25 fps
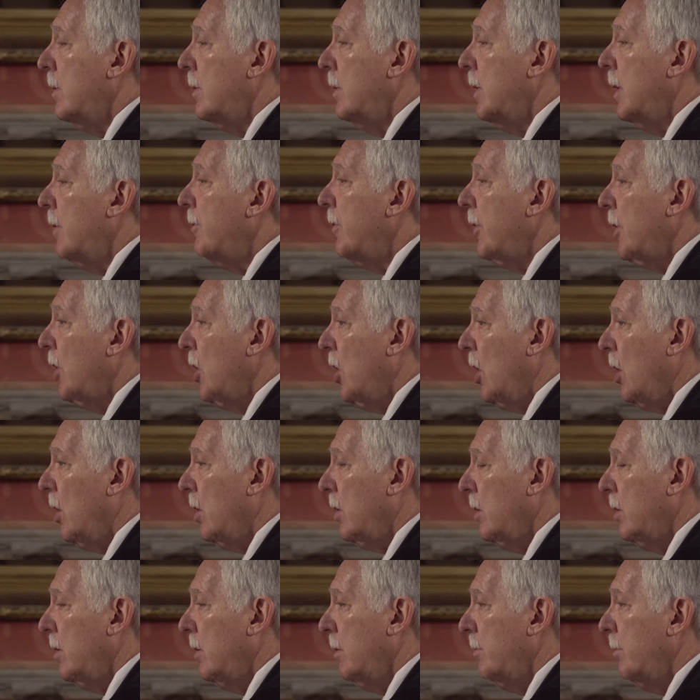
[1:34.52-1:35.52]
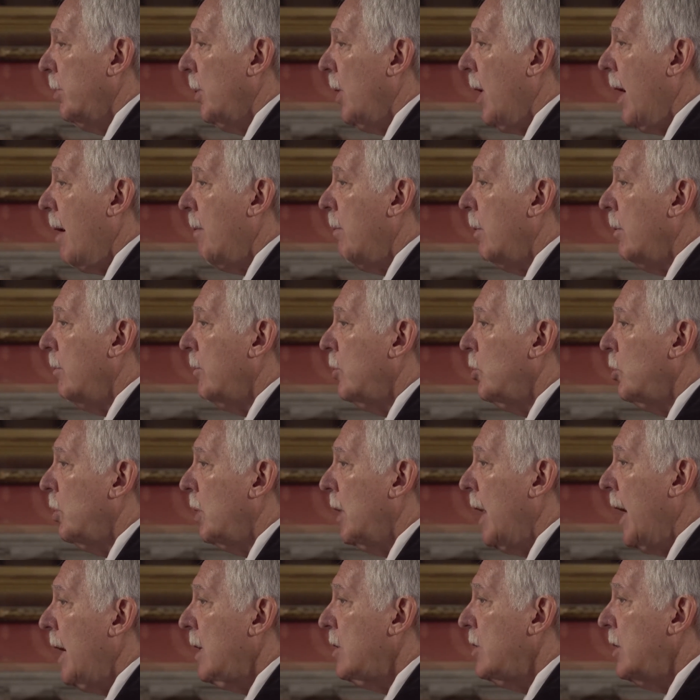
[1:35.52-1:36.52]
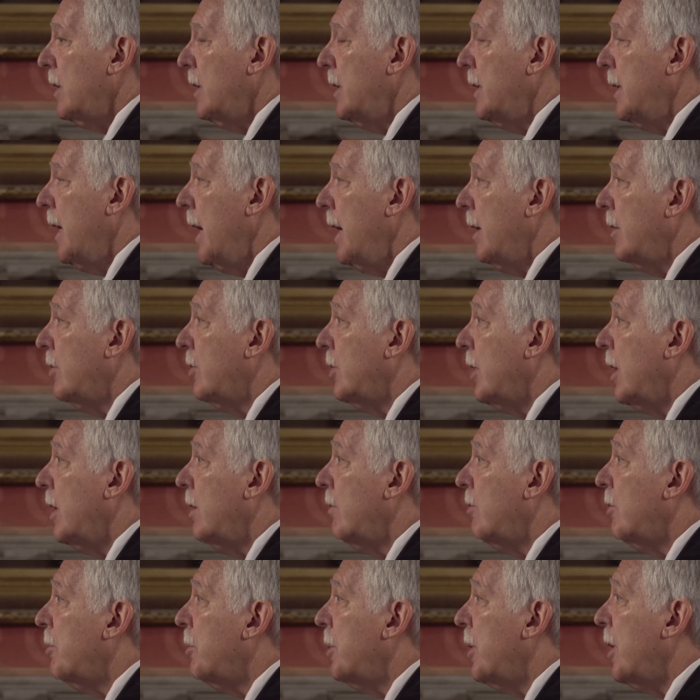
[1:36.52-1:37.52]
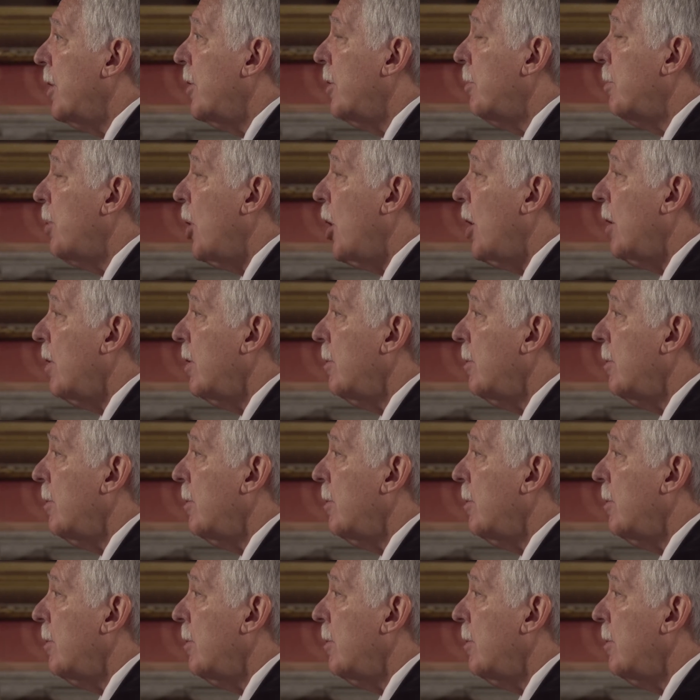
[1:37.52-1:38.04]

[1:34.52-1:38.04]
difficult problems, will actually take skin from another part